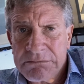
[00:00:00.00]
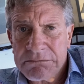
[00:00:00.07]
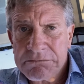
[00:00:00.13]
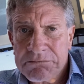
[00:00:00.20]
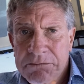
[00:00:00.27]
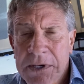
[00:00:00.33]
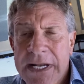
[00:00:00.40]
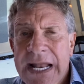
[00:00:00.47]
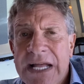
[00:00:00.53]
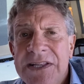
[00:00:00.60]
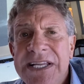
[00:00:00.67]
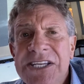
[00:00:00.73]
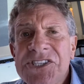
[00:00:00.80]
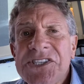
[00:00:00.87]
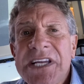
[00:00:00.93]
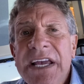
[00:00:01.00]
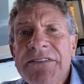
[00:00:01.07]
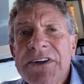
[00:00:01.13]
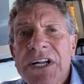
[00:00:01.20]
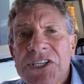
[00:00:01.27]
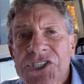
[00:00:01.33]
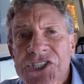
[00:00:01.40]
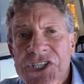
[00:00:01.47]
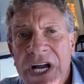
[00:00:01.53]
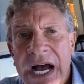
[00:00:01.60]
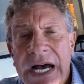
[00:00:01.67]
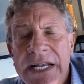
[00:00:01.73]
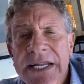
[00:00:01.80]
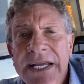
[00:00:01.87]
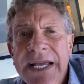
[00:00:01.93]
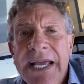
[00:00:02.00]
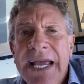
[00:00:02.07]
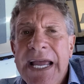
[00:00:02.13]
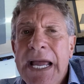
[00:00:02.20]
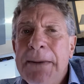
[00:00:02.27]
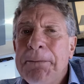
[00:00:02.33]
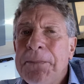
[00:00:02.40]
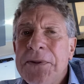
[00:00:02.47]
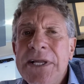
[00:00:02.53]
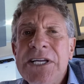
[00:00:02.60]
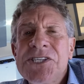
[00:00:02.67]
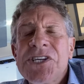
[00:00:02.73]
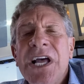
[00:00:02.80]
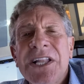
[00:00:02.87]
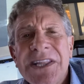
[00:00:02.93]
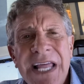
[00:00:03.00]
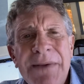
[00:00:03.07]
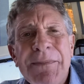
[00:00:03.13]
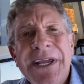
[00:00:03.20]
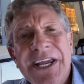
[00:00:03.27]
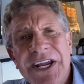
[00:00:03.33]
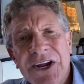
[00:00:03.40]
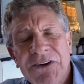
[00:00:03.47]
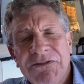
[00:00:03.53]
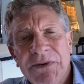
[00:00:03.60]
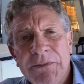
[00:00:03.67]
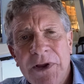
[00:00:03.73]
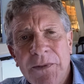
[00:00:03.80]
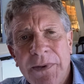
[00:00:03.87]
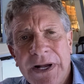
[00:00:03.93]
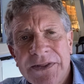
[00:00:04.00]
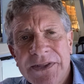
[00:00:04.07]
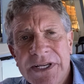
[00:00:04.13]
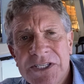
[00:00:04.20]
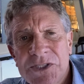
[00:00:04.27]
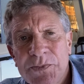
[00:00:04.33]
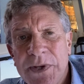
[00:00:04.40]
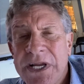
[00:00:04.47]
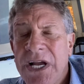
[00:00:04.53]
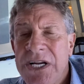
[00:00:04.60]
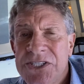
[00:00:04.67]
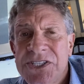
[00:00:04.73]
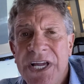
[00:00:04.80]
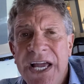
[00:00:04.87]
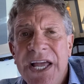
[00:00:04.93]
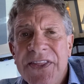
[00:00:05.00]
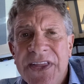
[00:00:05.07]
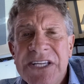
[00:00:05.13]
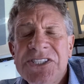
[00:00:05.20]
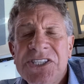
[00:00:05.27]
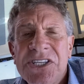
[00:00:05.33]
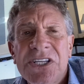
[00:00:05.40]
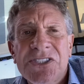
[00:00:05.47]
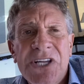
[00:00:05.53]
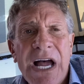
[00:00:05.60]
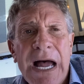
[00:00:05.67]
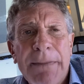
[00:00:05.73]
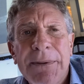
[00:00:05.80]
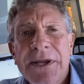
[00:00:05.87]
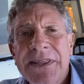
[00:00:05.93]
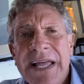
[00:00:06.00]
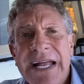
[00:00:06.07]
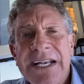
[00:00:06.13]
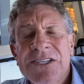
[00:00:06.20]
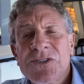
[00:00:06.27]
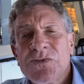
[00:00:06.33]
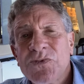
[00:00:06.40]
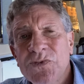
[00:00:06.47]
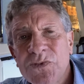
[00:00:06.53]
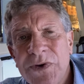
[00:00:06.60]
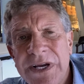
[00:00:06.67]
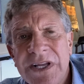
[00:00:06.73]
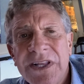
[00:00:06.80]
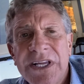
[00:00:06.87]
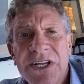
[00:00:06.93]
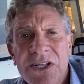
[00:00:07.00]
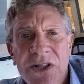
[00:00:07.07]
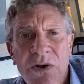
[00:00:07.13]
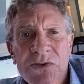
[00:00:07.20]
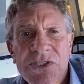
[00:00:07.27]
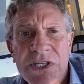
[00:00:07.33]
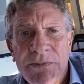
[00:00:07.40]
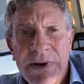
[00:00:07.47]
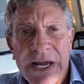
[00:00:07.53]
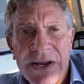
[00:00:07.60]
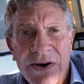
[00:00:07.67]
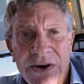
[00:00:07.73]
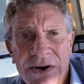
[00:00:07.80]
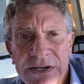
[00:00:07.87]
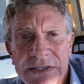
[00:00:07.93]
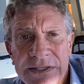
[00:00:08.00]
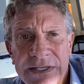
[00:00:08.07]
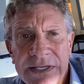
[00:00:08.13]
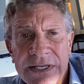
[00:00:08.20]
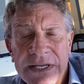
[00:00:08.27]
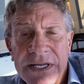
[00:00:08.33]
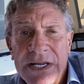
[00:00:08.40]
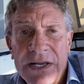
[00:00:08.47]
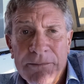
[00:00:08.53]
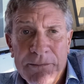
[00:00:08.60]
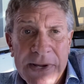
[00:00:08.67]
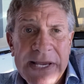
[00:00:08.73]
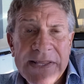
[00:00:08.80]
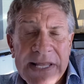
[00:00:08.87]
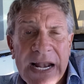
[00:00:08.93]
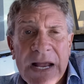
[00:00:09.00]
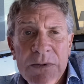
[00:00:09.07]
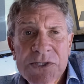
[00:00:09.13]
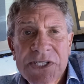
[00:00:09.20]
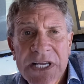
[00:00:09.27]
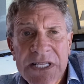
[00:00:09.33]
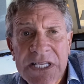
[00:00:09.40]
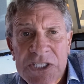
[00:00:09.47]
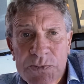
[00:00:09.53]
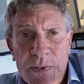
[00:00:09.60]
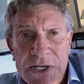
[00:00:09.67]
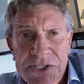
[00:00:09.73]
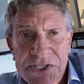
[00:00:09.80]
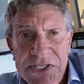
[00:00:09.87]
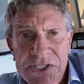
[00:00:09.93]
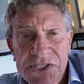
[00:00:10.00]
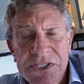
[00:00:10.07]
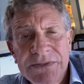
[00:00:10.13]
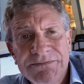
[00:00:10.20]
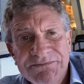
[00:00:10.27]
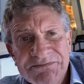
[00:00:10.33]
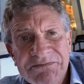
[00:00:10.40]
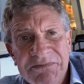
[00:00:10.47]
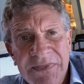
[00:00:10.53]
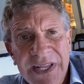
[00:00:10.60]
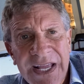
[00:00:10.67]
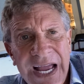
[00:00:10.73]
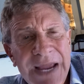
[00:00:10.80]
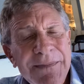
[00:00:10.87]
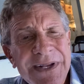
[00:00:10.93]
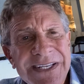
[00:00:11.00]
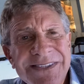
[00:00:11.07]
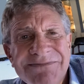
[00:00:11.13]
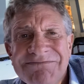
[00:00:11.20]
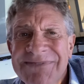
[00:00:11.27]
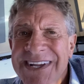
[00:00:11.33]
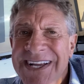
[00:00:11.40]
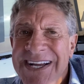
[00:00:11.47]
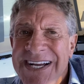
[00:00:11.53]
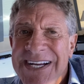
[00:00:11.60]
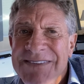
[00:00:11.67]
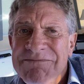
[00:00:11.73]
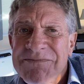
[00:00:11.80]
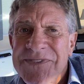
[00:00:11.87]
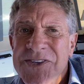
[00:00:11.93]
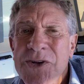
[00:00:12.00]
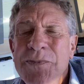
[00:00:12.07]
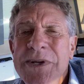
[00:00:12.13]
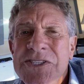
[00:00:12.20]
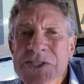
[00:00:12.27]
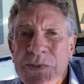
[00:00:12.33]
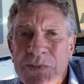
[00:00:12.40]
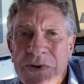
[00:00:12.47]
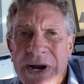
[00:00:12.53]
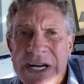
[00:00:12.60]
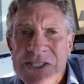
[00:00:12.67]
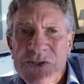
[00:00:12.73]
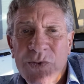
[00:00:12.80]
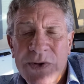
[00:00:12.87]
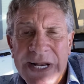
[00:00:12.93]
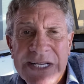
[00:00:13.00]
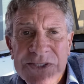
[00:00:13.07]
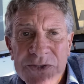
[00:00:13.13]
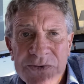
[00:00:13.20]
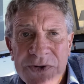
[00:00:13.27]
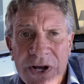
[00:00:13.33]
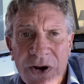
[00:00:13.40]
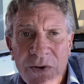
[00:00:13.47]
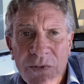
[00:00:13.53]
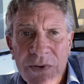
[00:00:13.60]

but at least give it a shot. And please, let me hear from you about this, because this is a topic that is really close to my heart. Being that I was in this business, I mean, you'd be surprised what I do know.